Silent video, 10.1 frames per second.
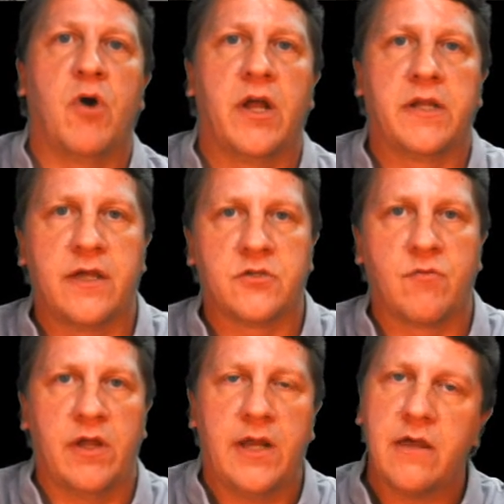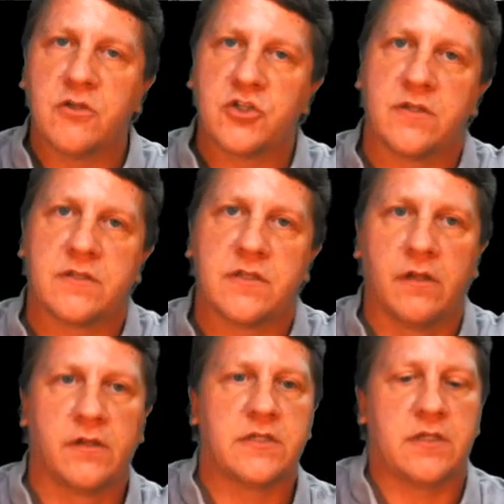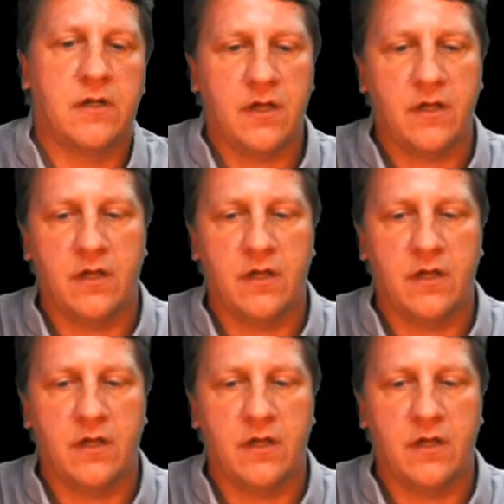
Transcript: broadcast right now. It's just unlisted.